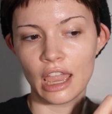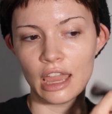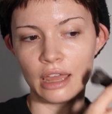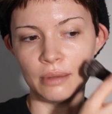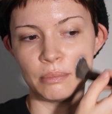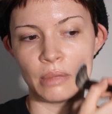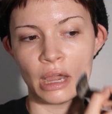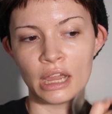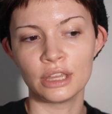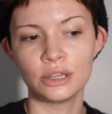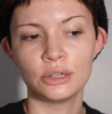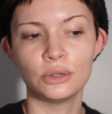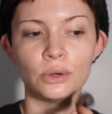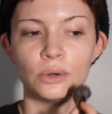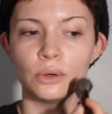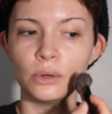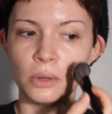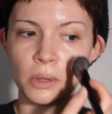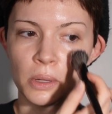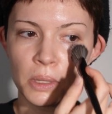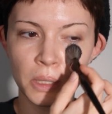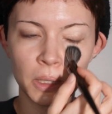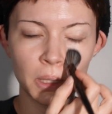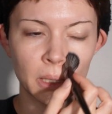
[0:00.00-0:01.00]
And my
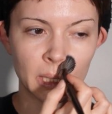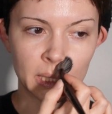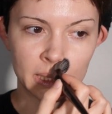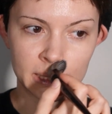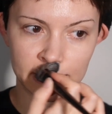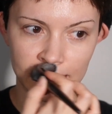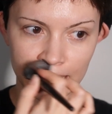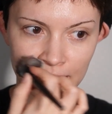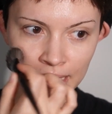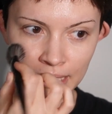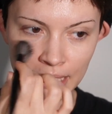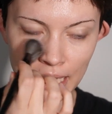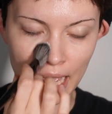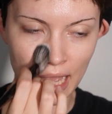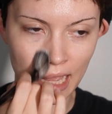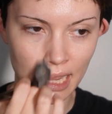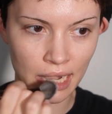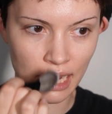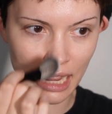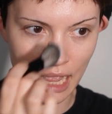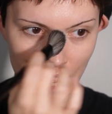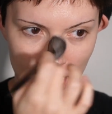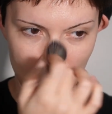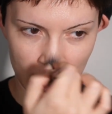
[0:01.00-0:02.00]
goal is to get
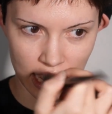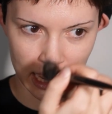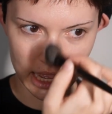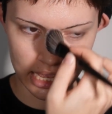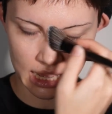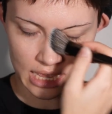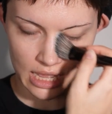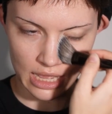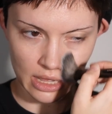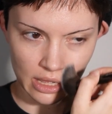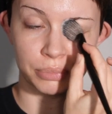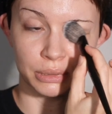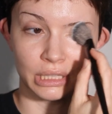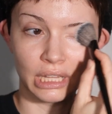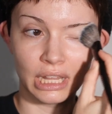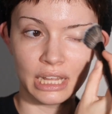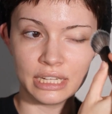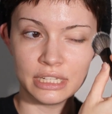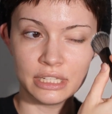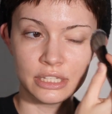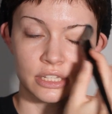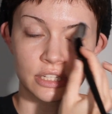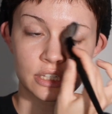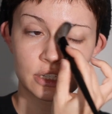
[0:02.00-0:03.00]
a
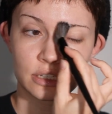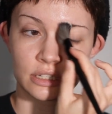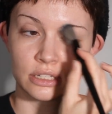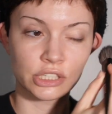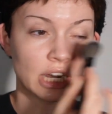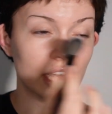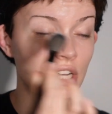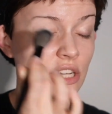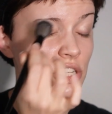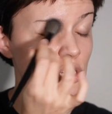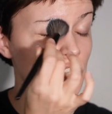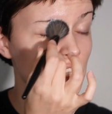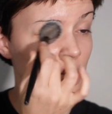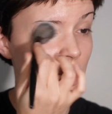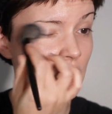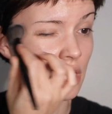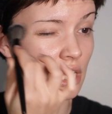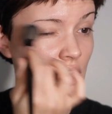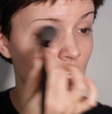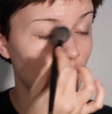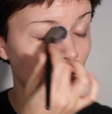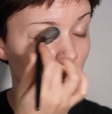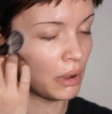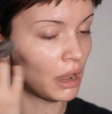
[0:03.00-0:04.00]
blunt,
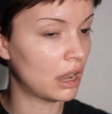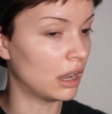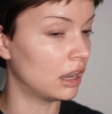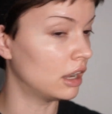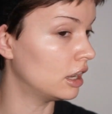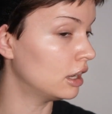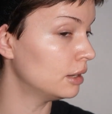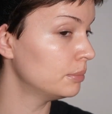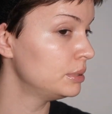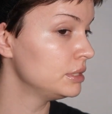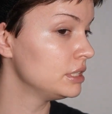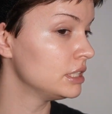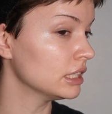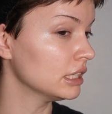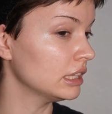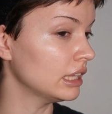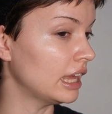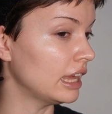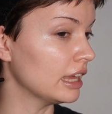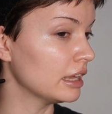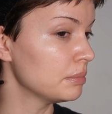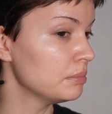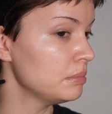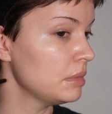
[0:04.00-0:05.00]
grungy bob to
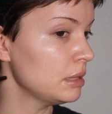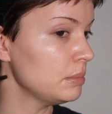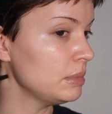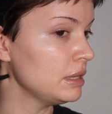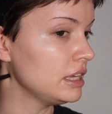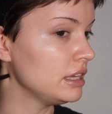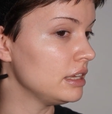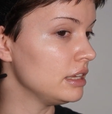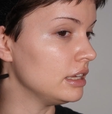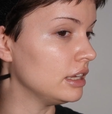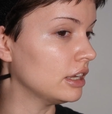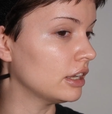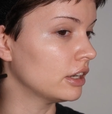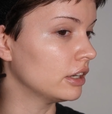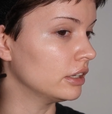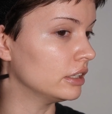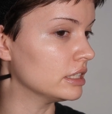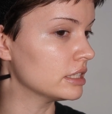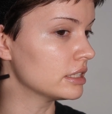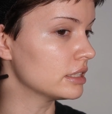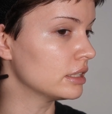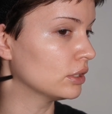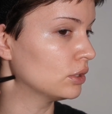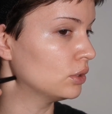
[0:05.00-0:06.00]
like maybe here is the